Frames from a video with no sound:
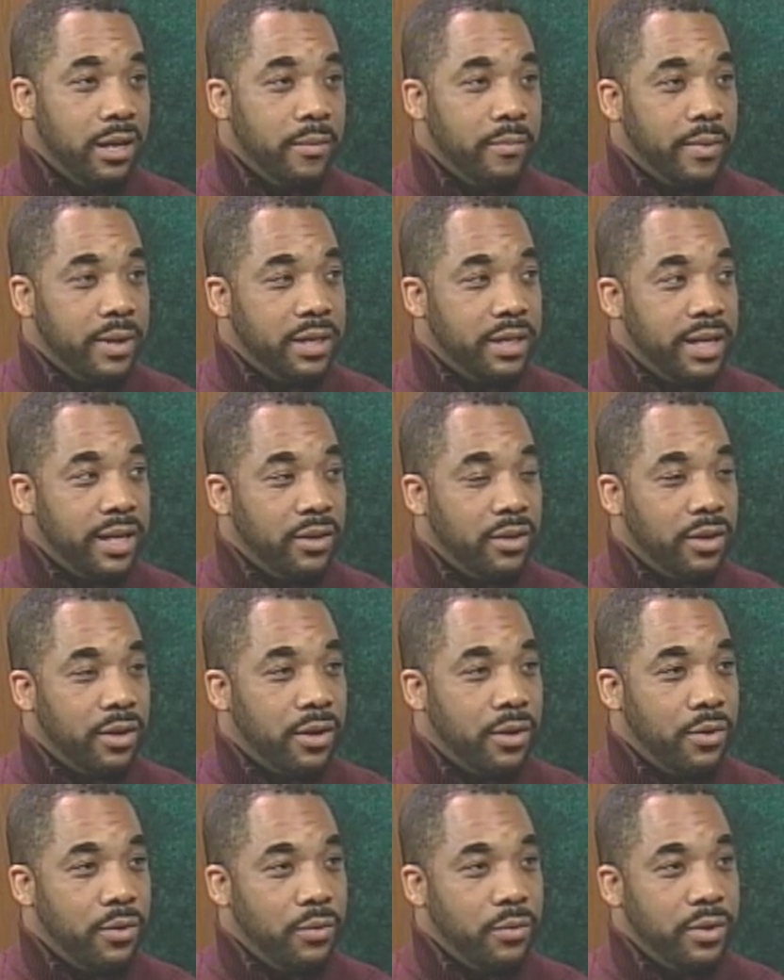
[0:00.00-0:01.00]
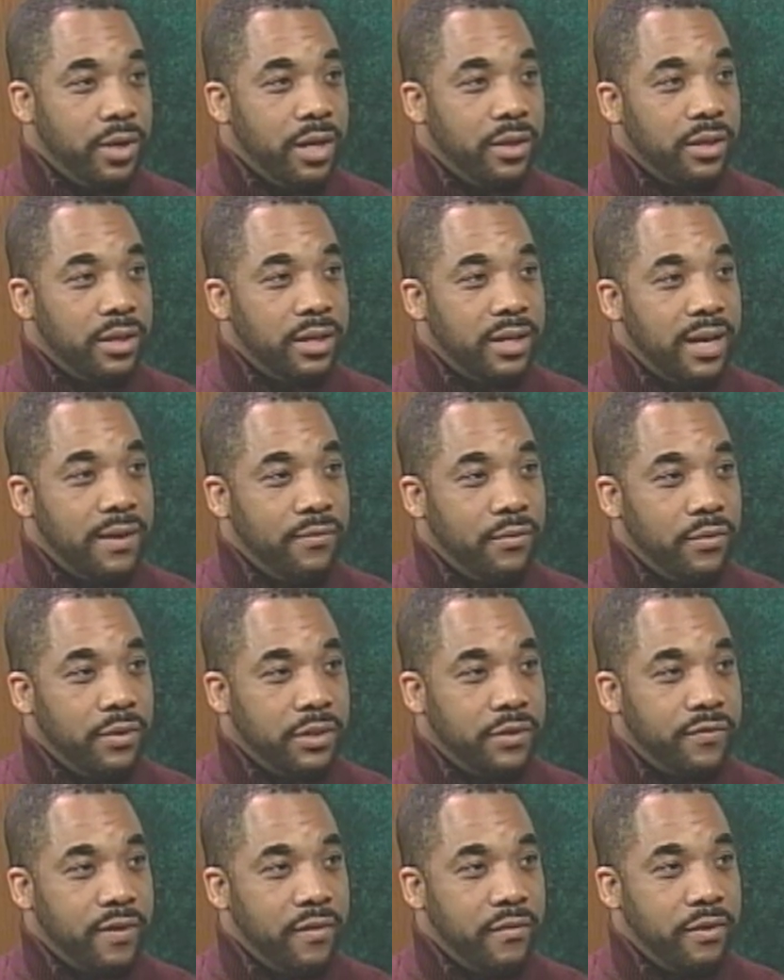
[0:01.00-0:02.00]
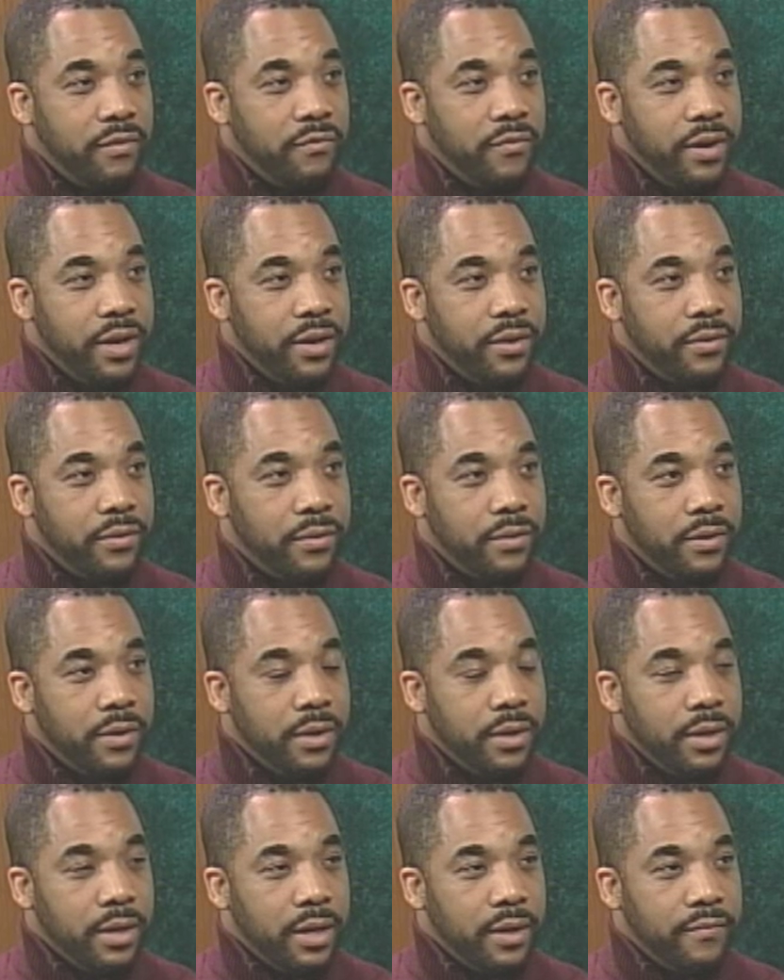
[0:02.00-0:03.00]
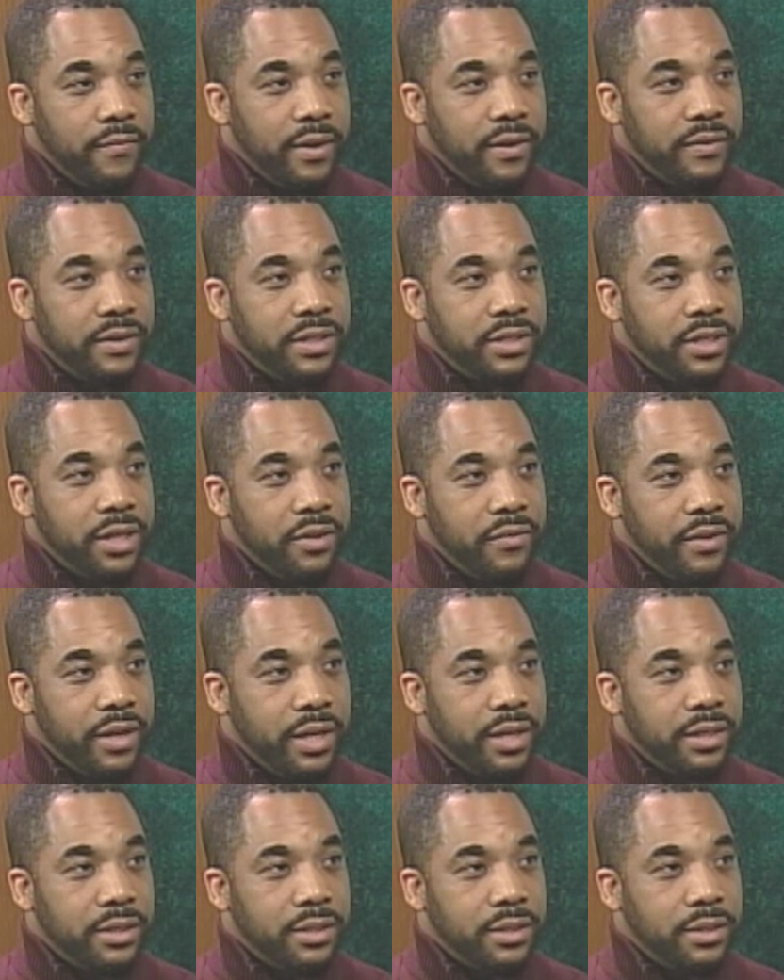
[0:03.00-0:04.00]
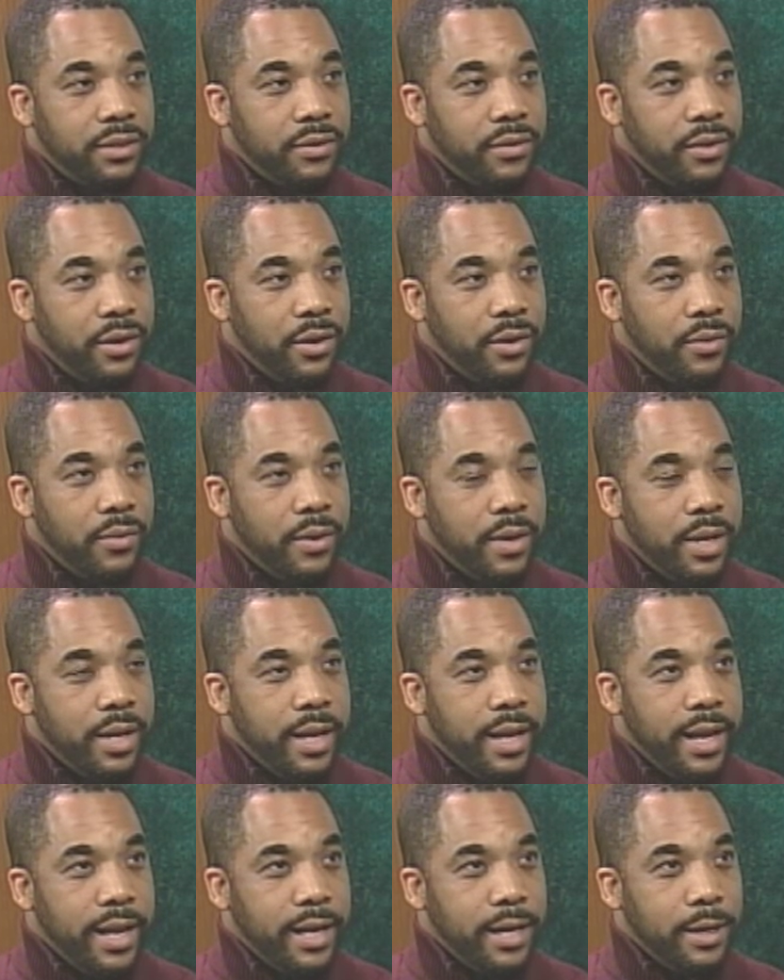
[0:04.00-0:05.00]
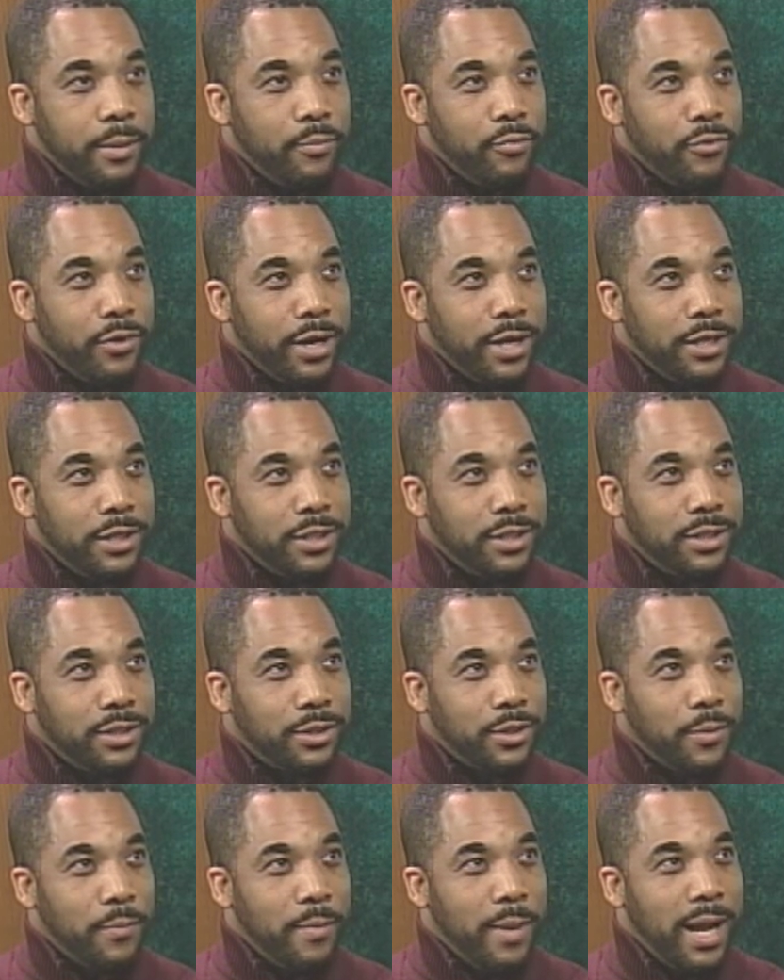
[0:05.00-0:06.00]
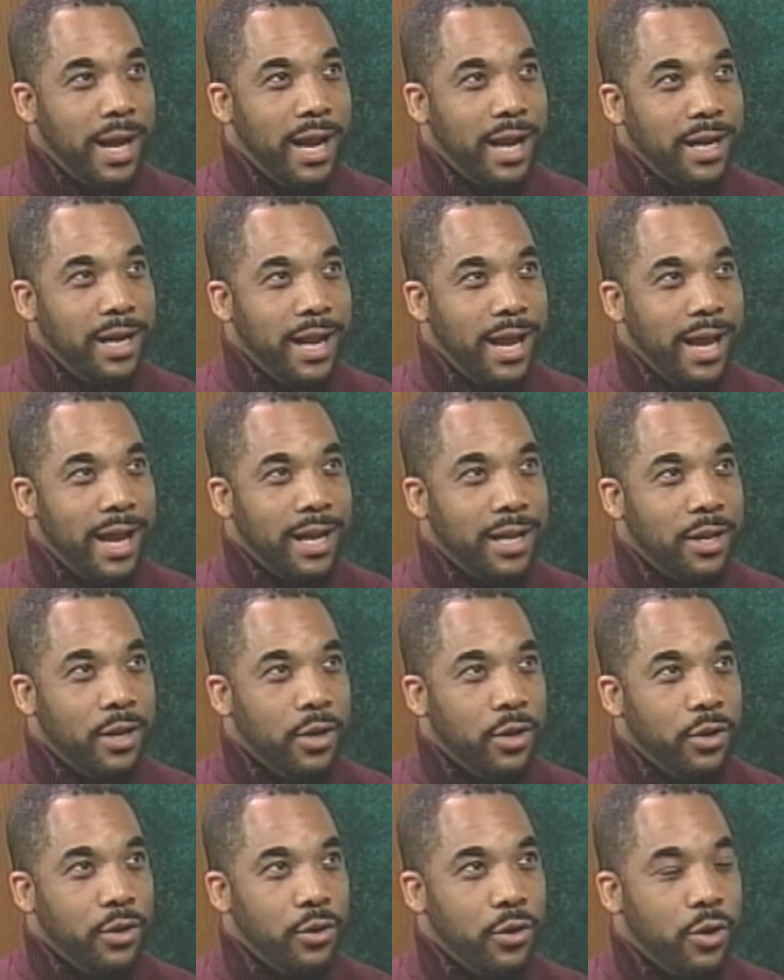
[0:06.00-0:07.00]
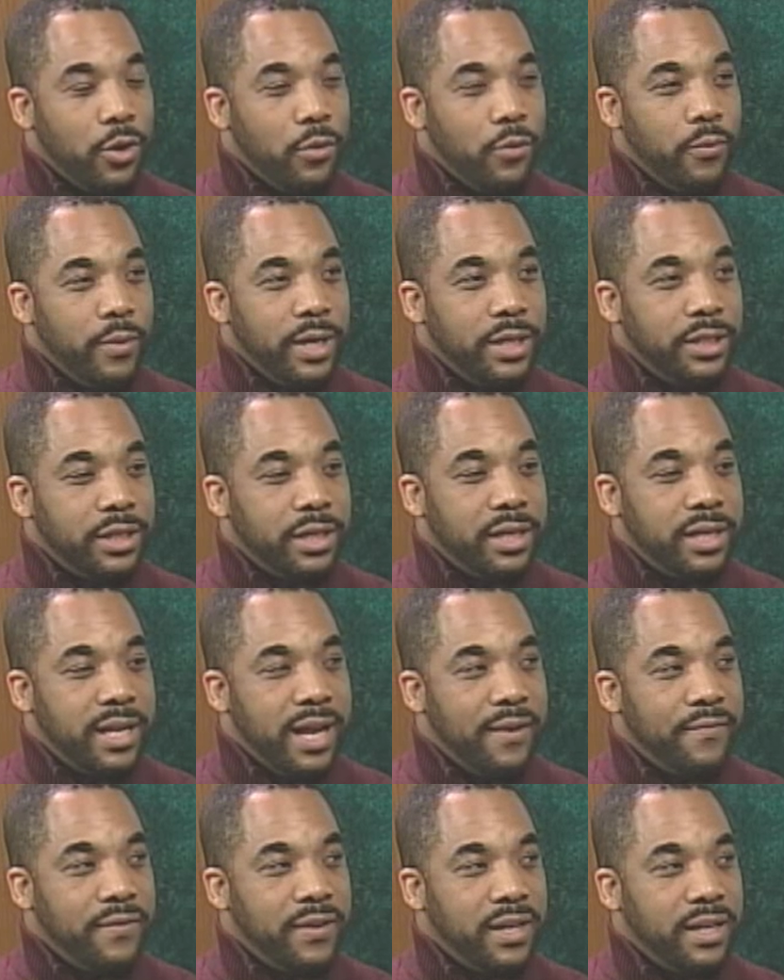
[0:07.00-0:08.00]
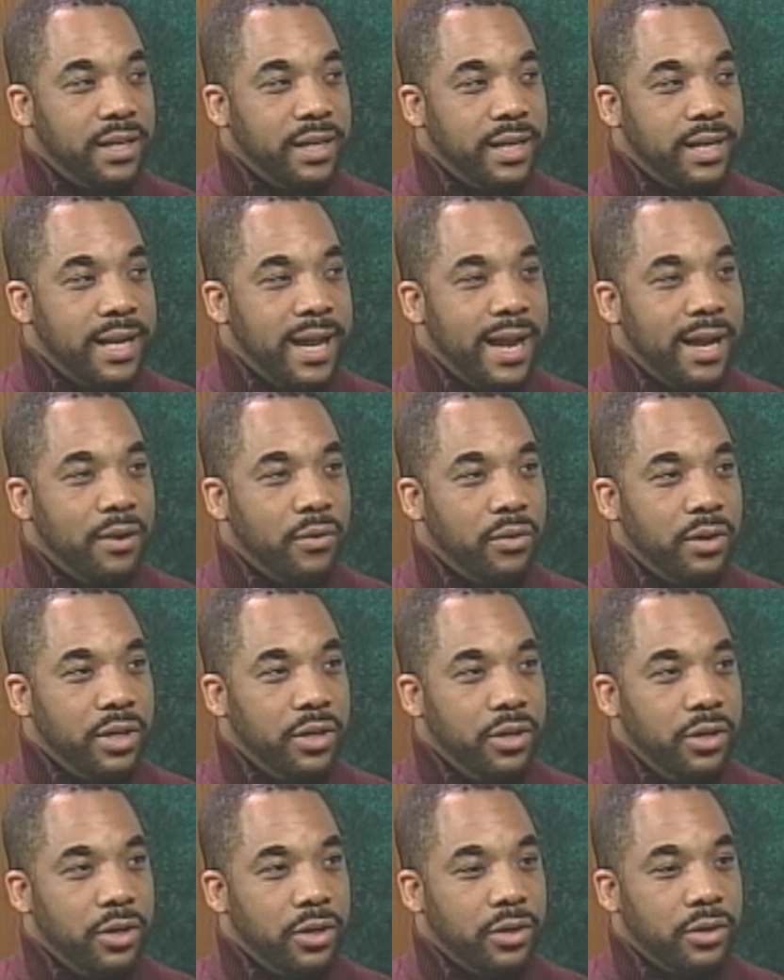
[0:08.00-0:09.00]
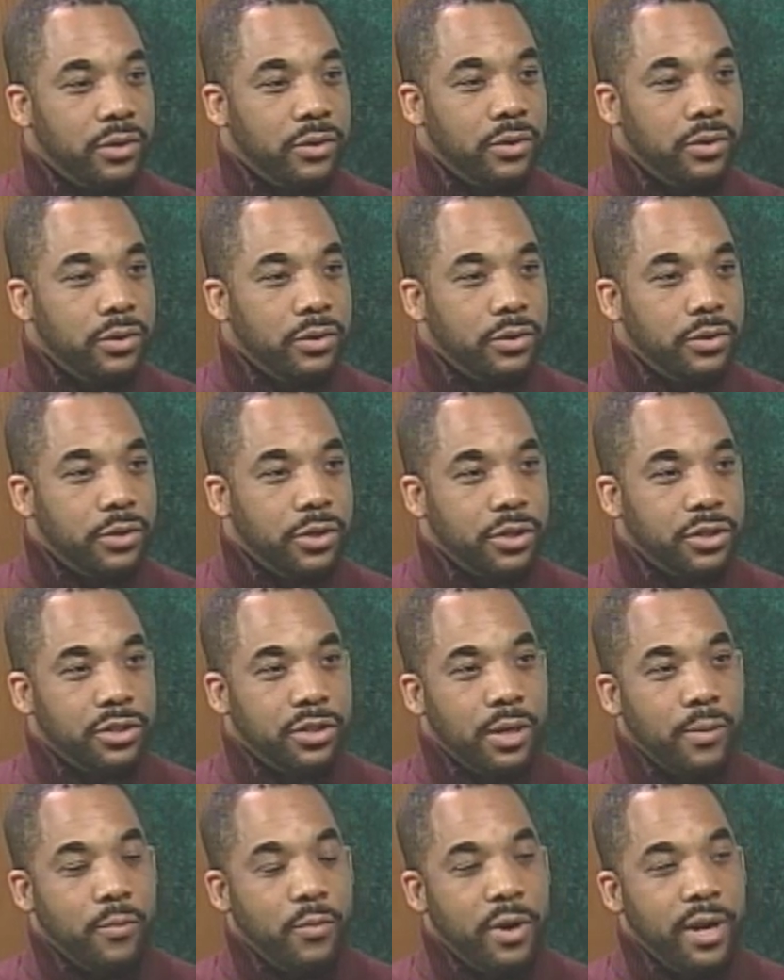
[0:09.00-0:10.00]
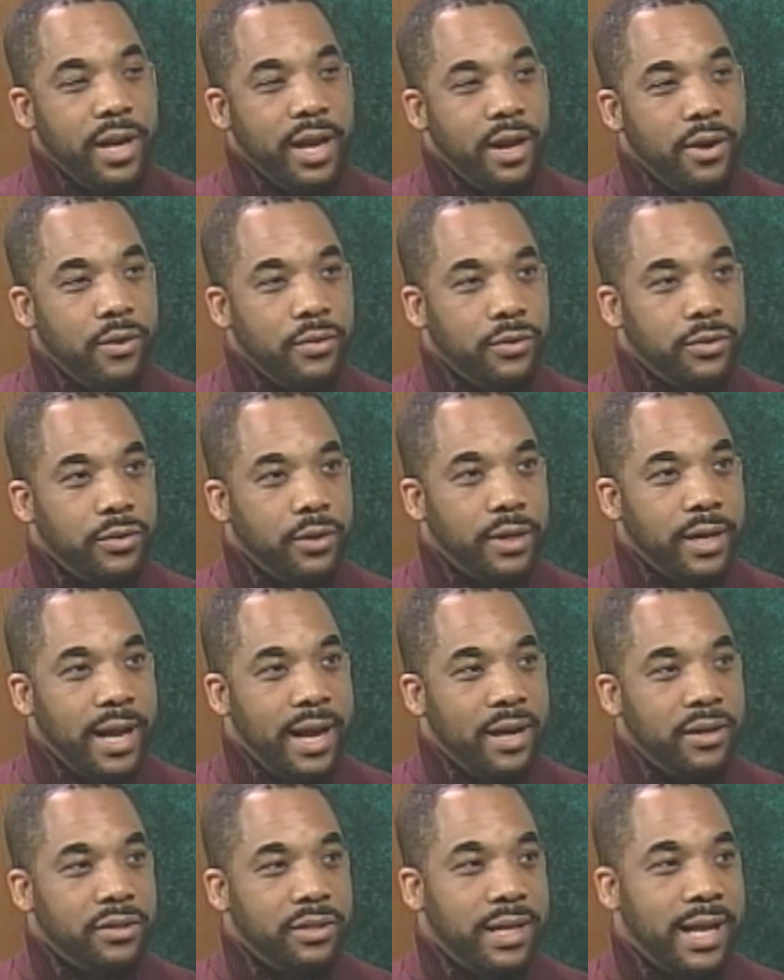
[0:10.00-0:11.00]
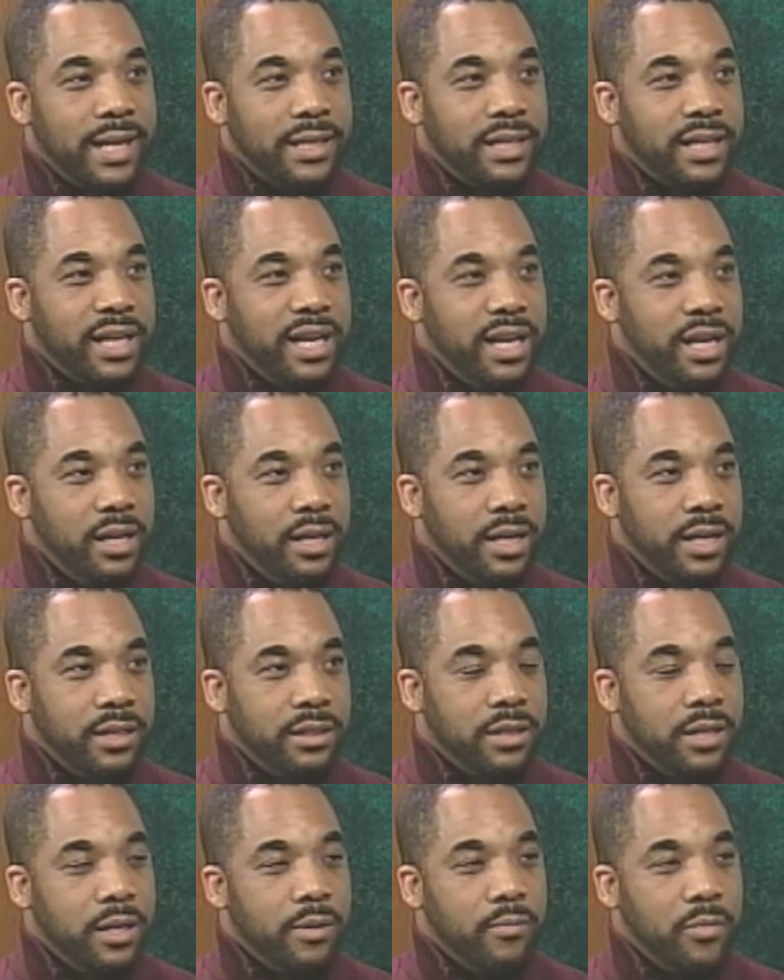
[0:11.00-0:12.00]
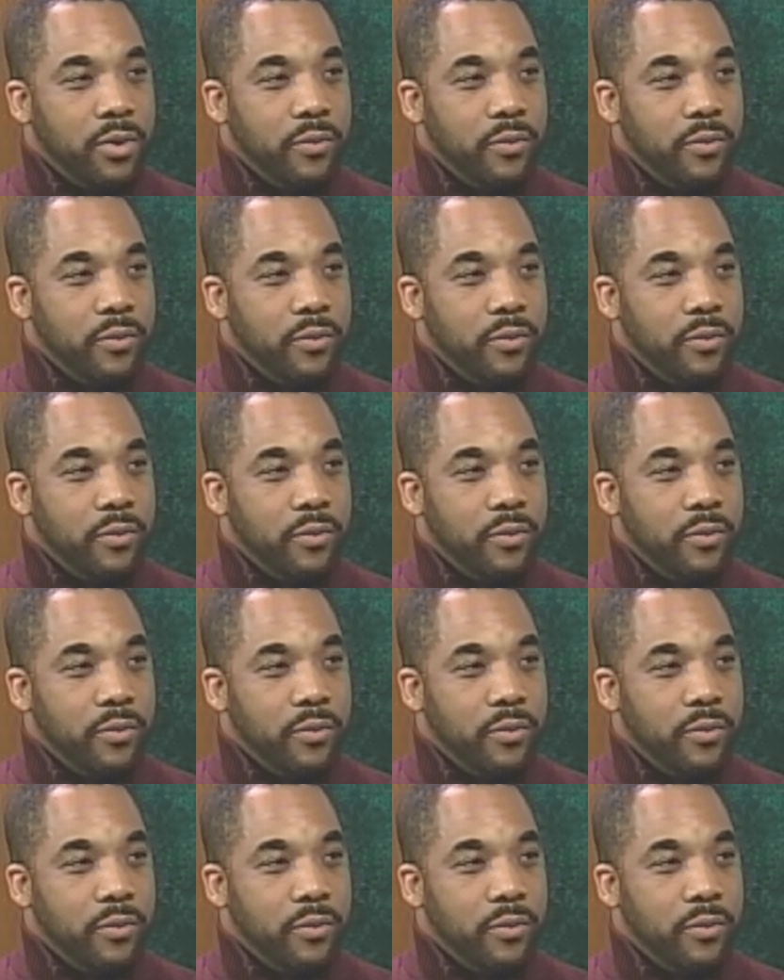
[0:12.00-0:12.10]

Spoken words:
But then on a whole nother level, it's very real and very serious, you know. And it brings to mind that, you know, we should definitely not only look to someone else on the outside to heal us, but